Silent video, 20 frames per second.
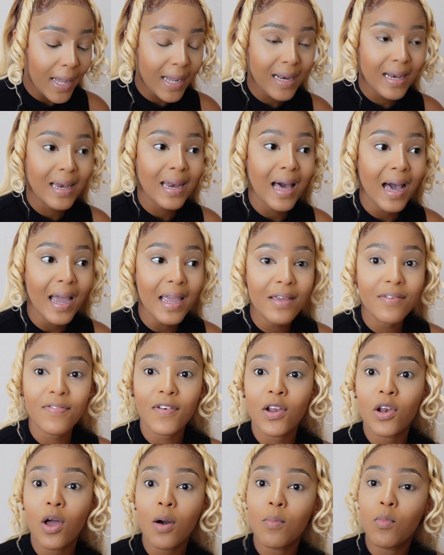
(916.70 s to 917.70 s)
life
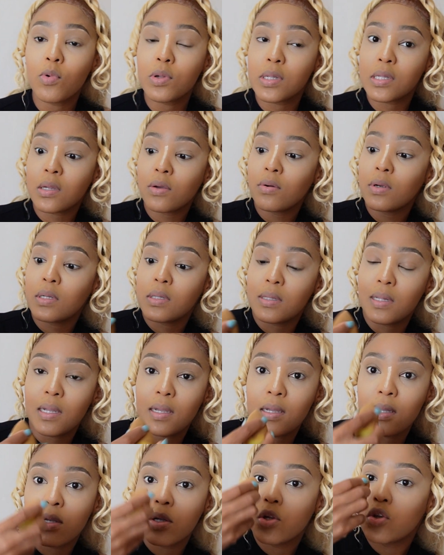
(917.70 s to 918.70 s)
a lot more
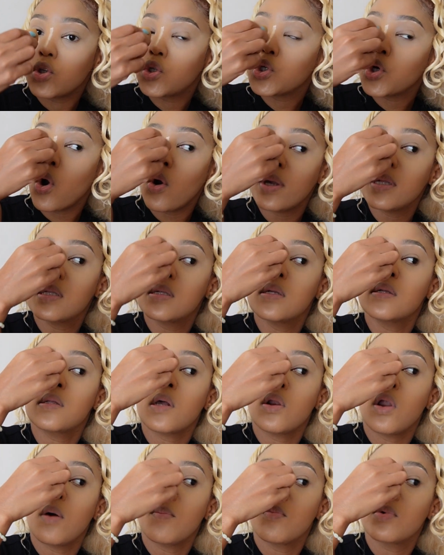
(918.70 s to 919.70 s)
seriously, choices a
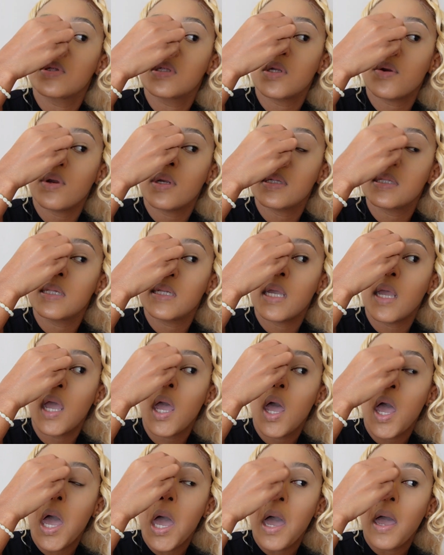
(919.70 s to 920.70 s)
lot more seriously.
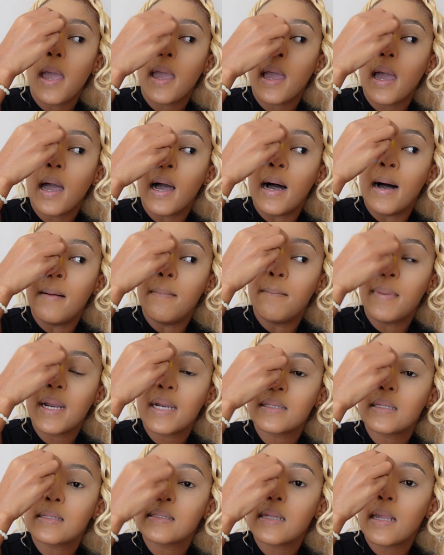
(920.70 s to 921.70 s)
But
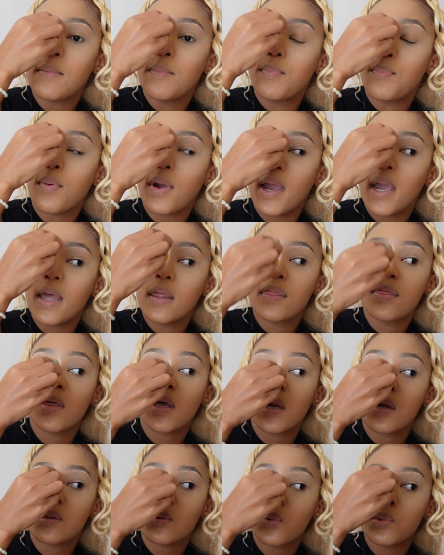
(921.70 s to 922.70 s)
at the same breath, it
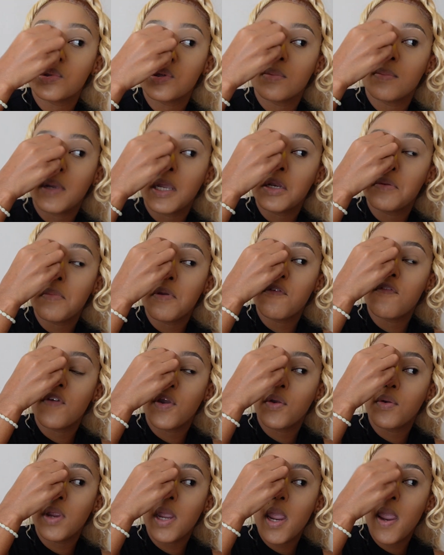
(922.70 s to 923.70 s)
has also made me
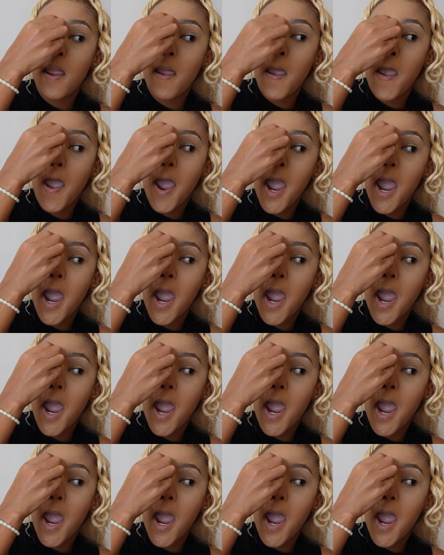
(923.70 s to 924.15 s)
very